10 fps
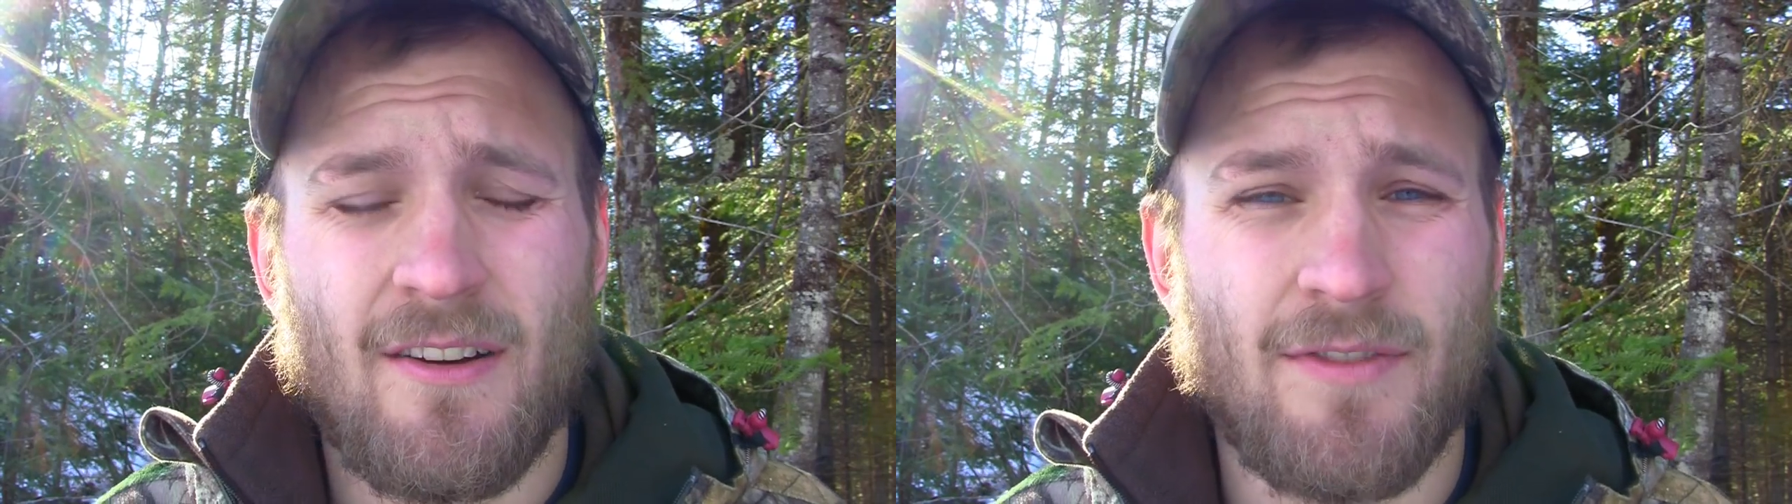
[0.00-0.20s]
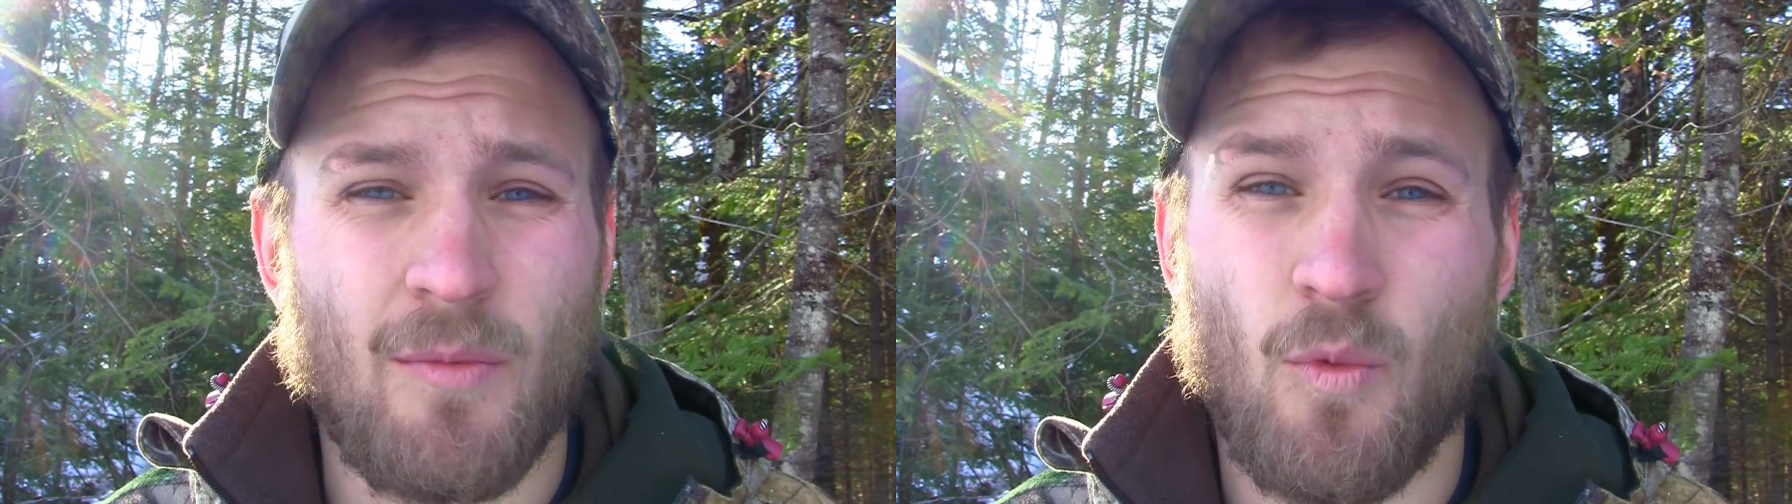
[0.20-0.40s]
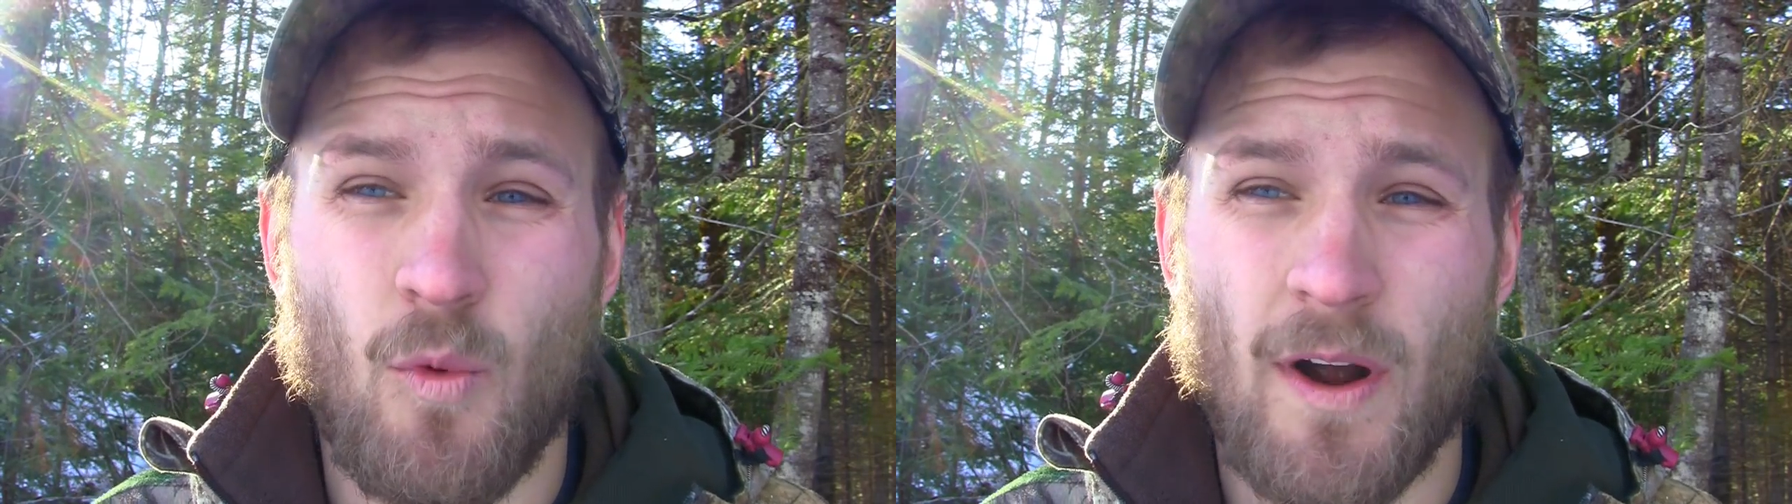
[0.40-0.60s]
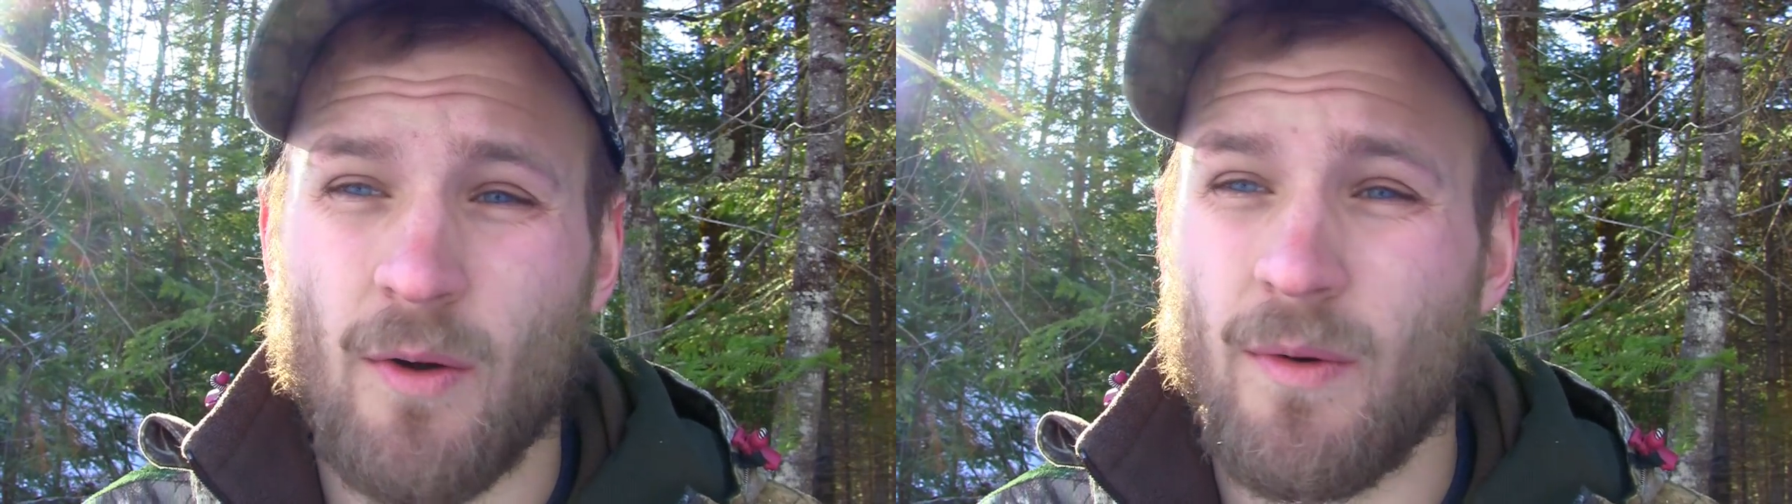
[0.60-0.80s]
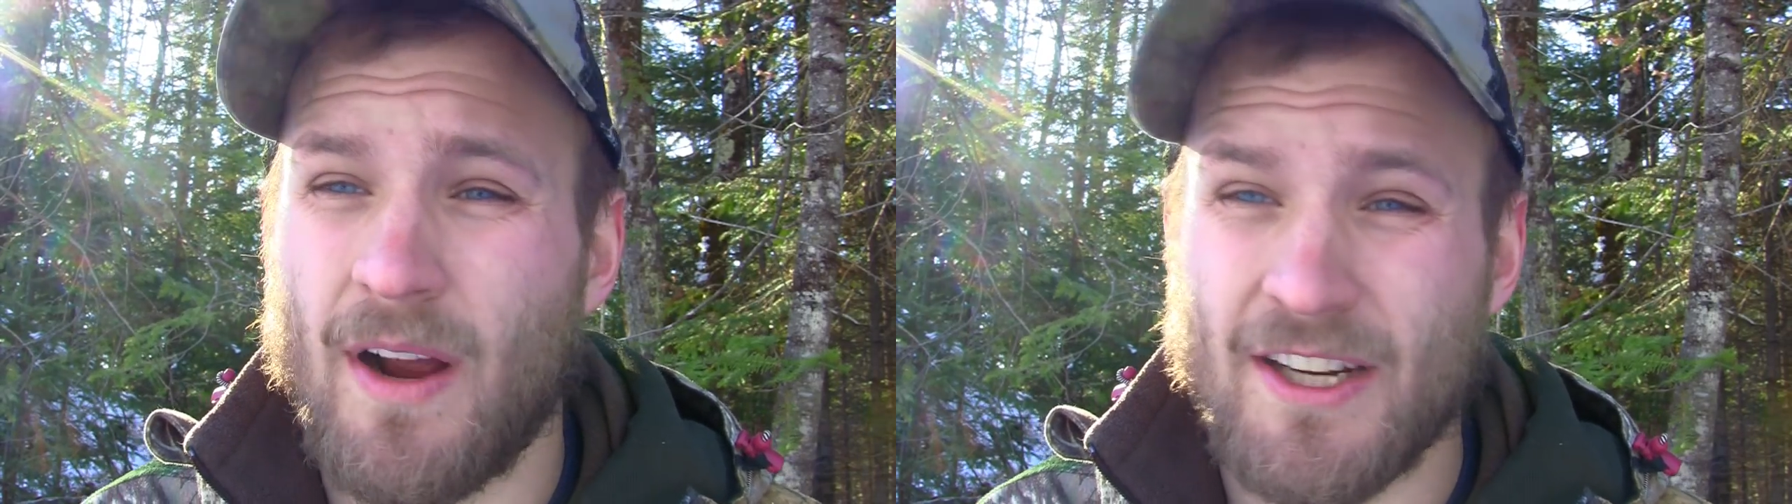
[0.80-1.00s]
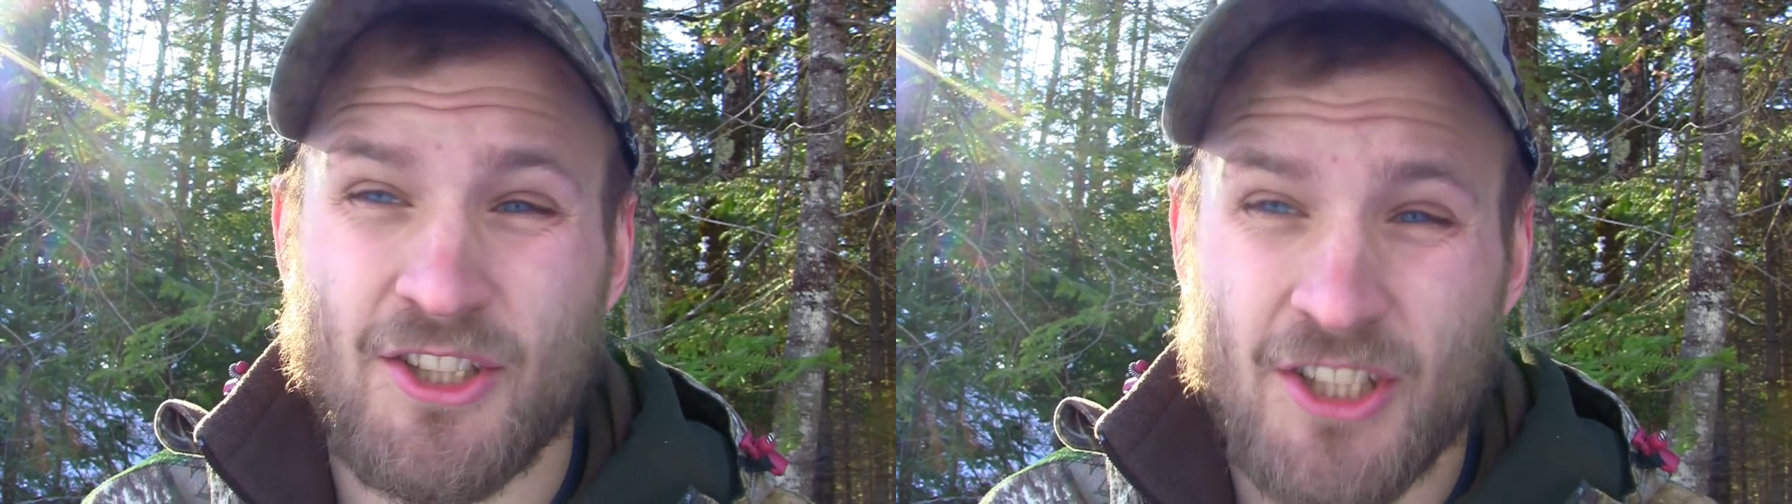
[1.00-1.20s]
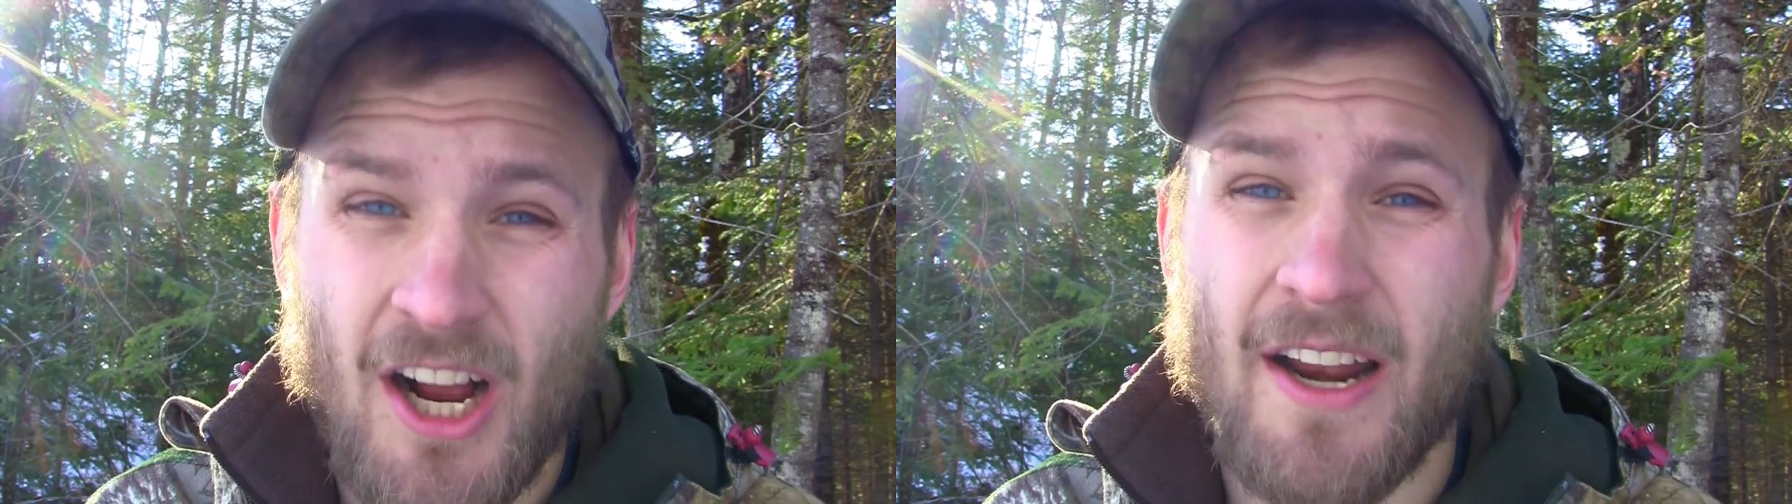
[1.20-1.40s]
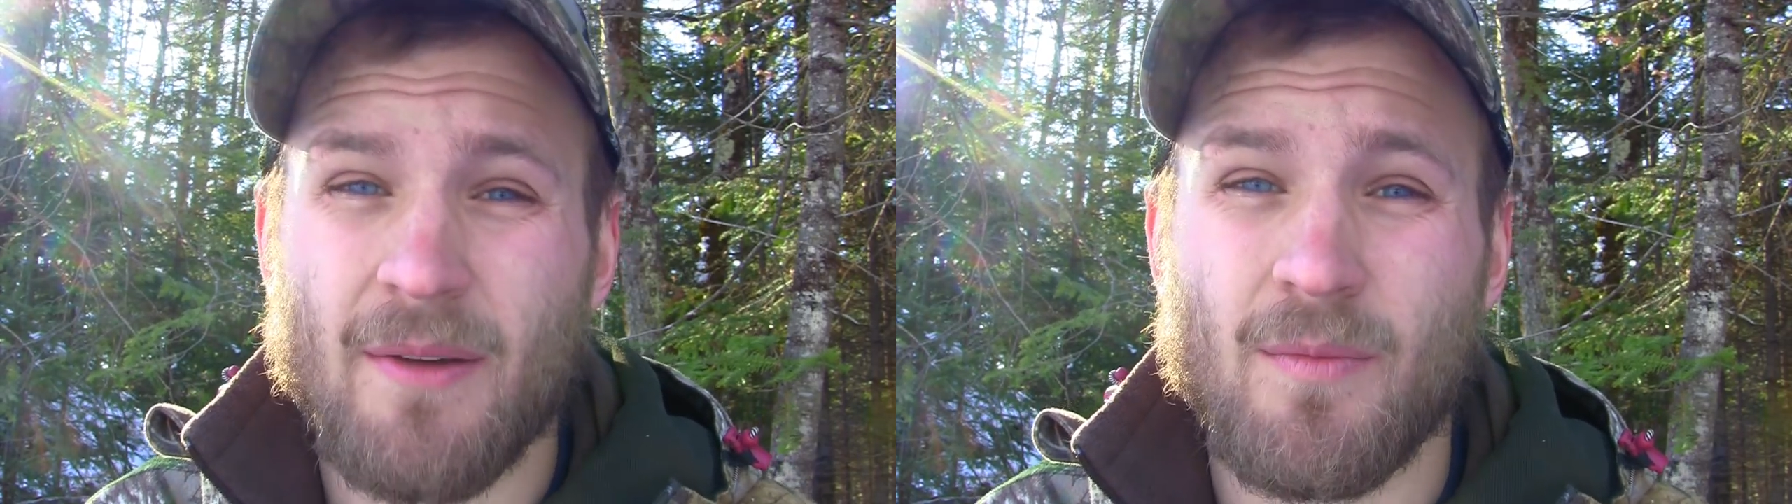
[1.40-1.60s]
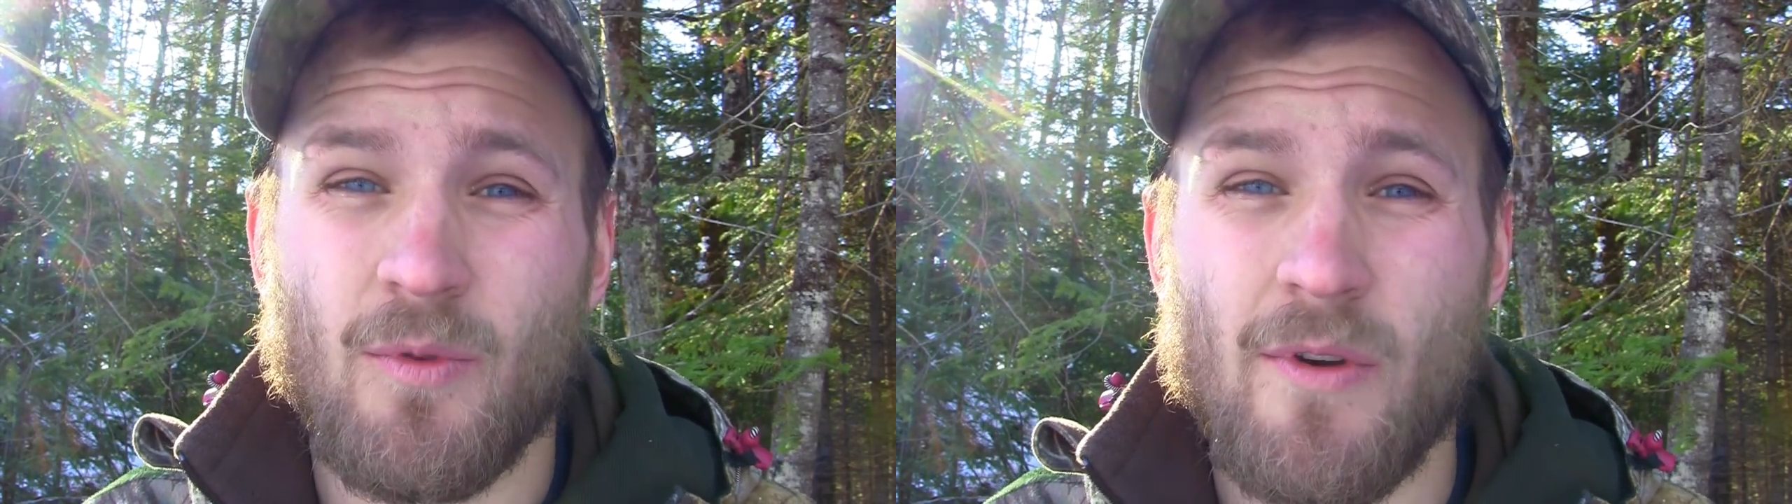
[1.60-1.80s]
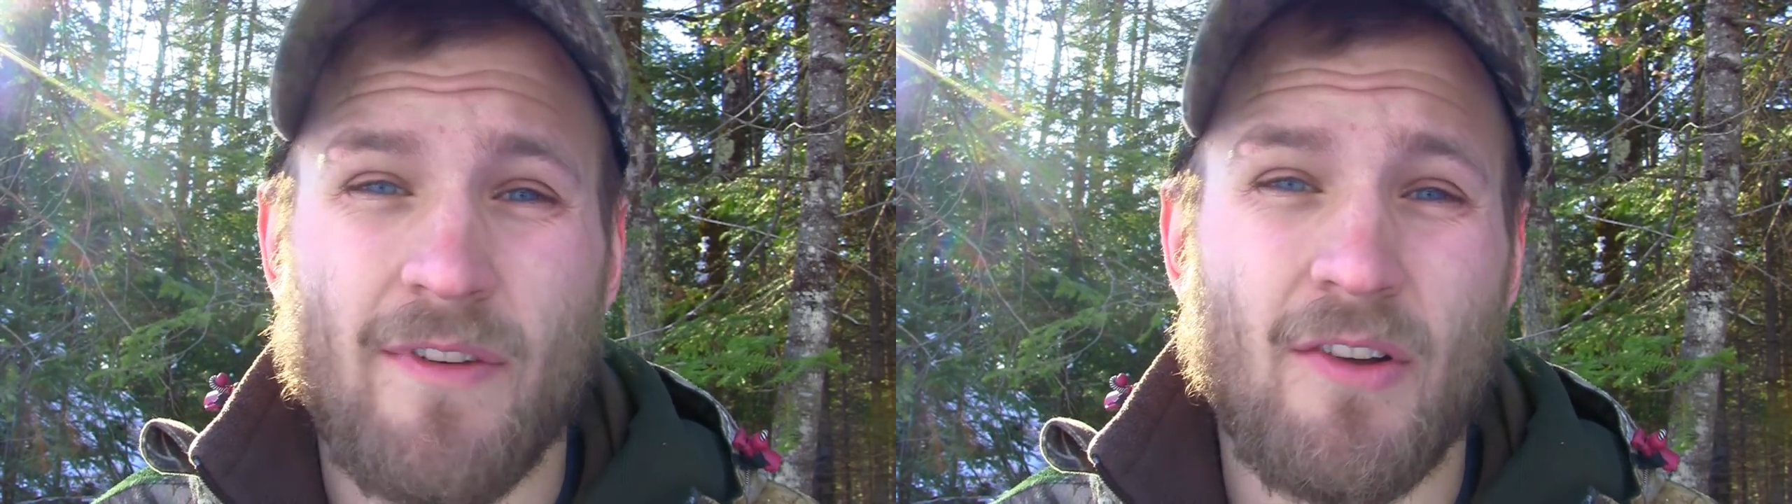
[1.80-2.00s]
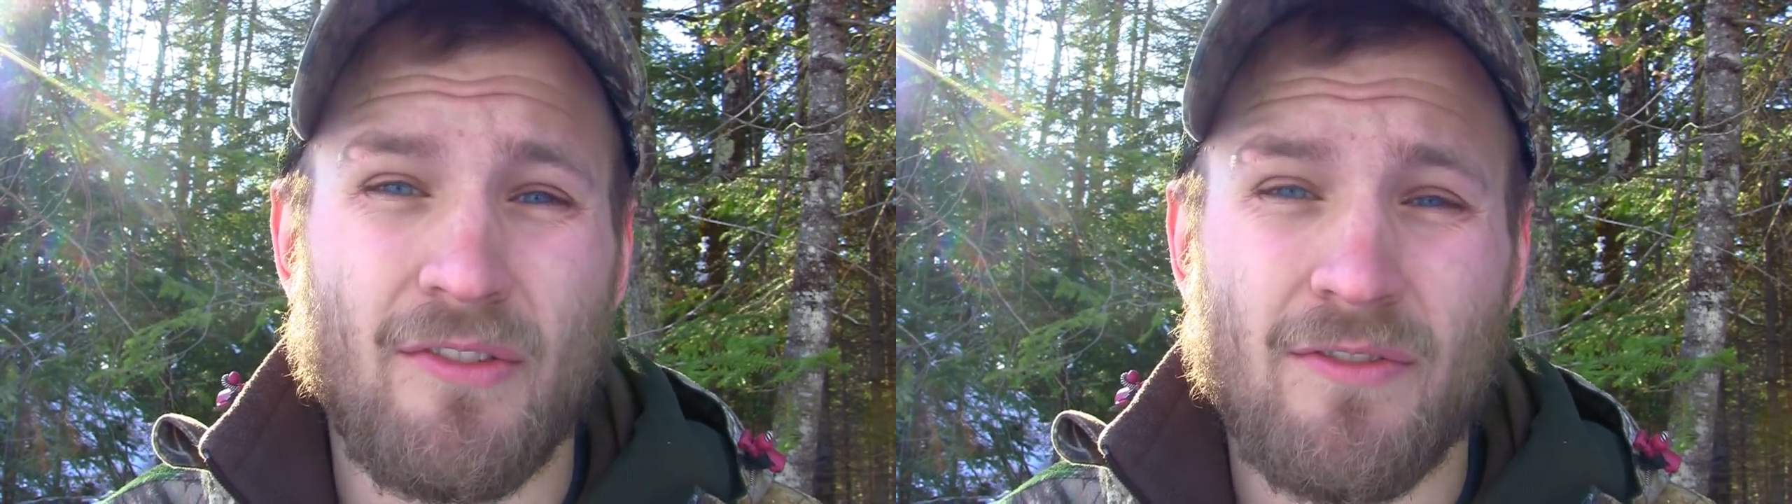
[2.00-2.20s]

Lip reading: from where I shot him, we found the